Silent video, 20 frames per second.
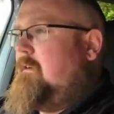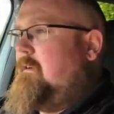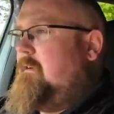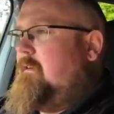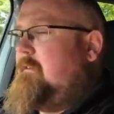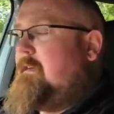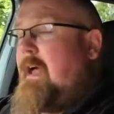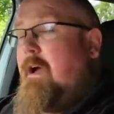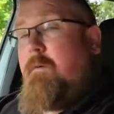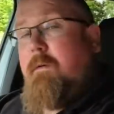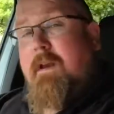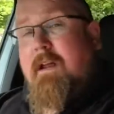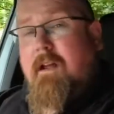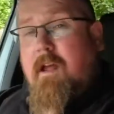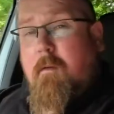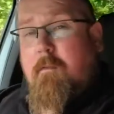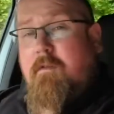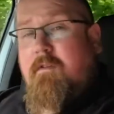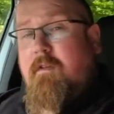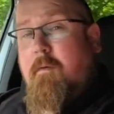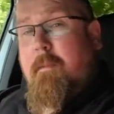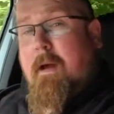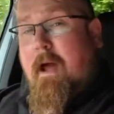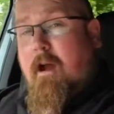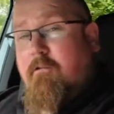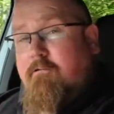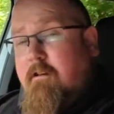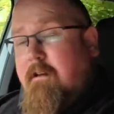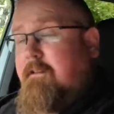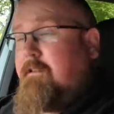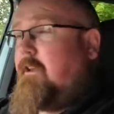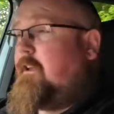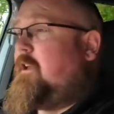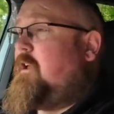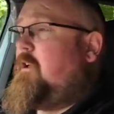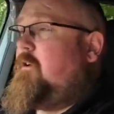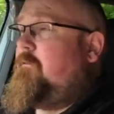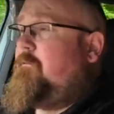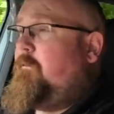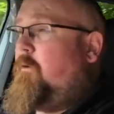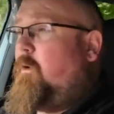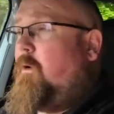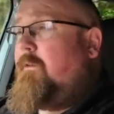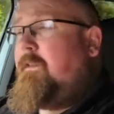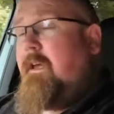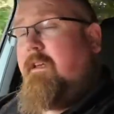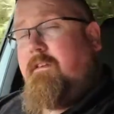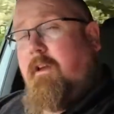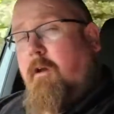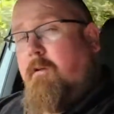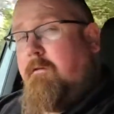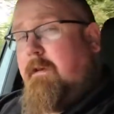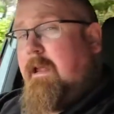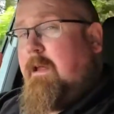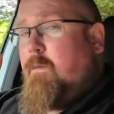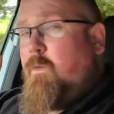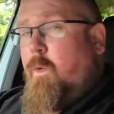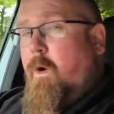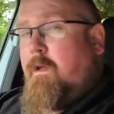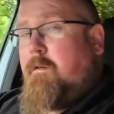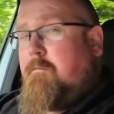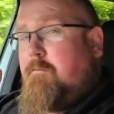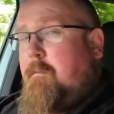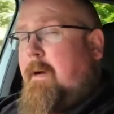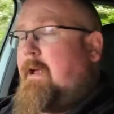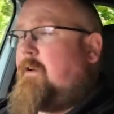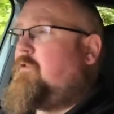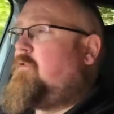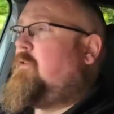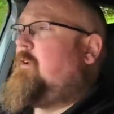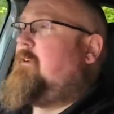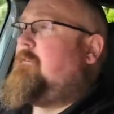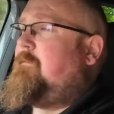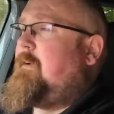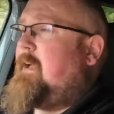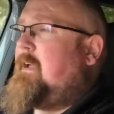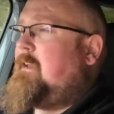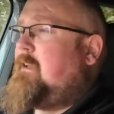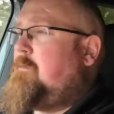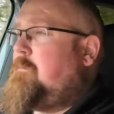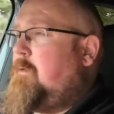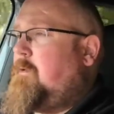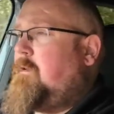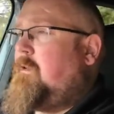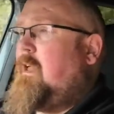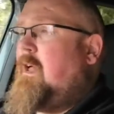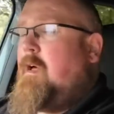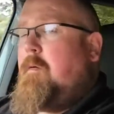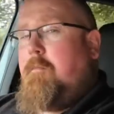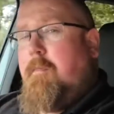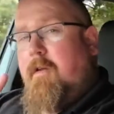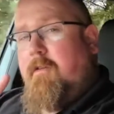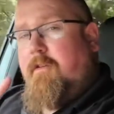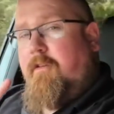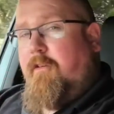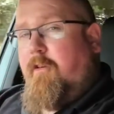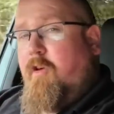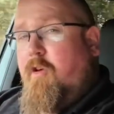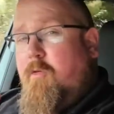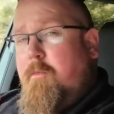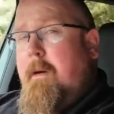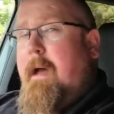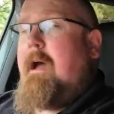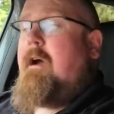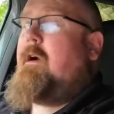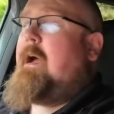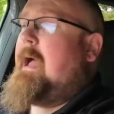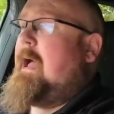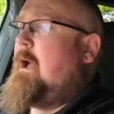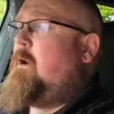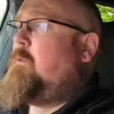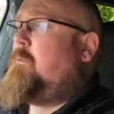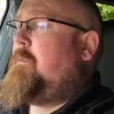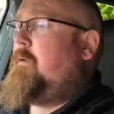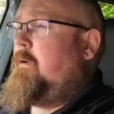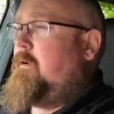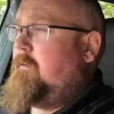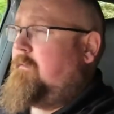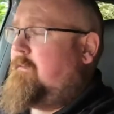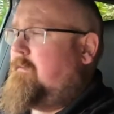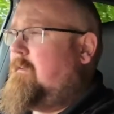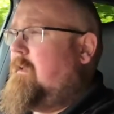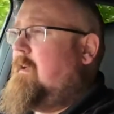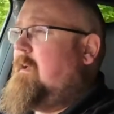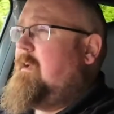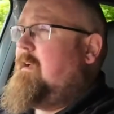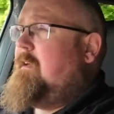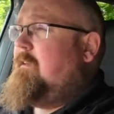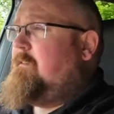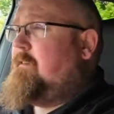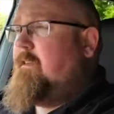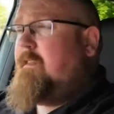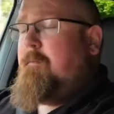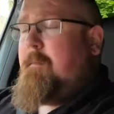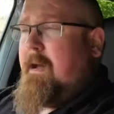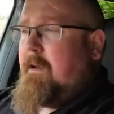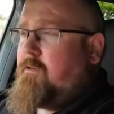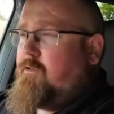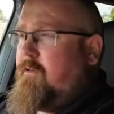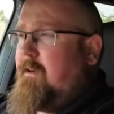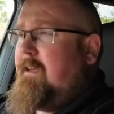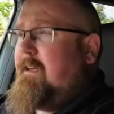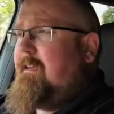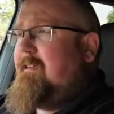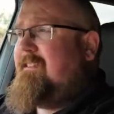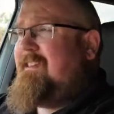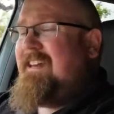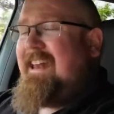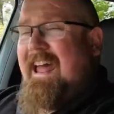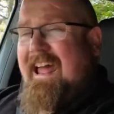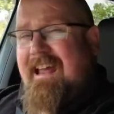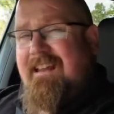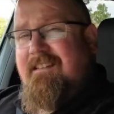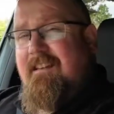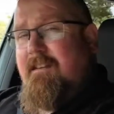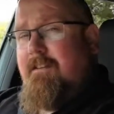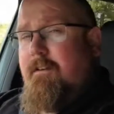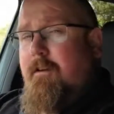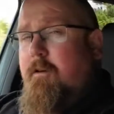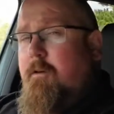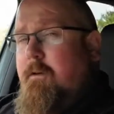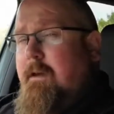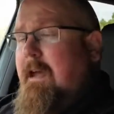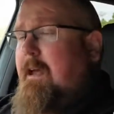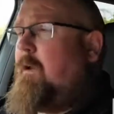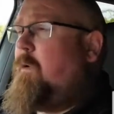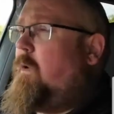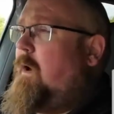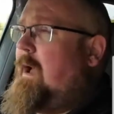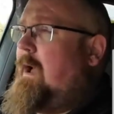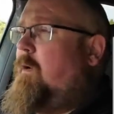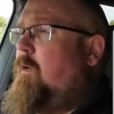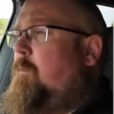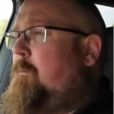Now when it comes to powering the Q4, there's only one battery available, but two power outputs. So the battery is an 82 kilowatt hour